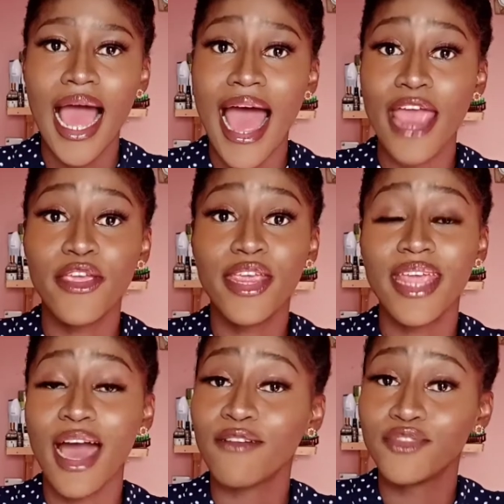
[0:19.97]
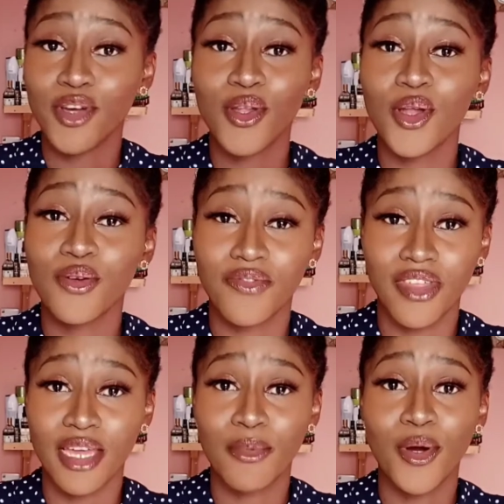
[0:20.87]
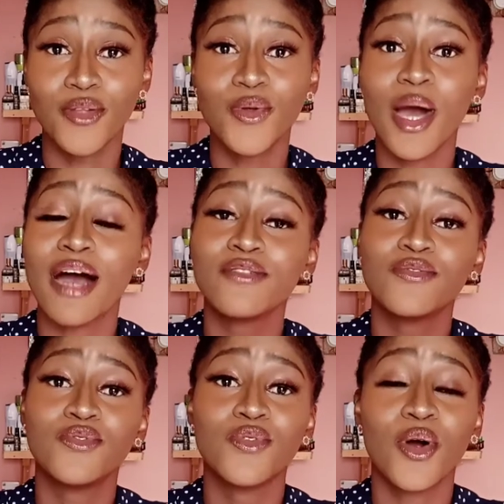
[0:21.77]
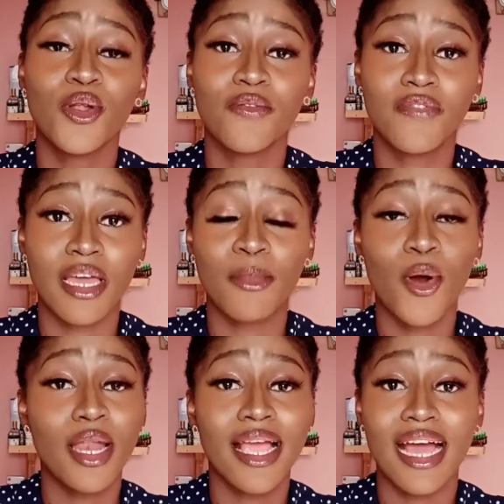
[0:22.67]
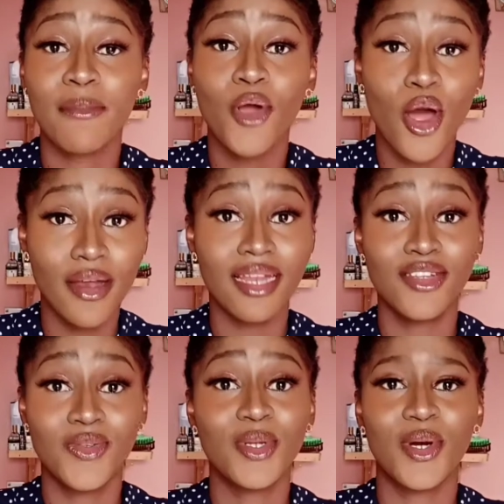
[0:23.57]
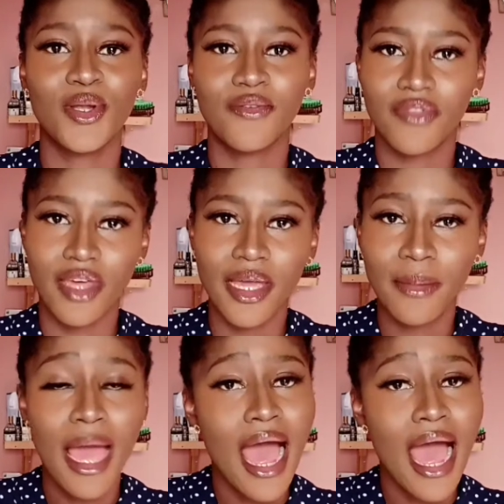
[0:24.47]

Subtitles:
I have done all of them or know how to do all of them, or like I'm currently doing all of them.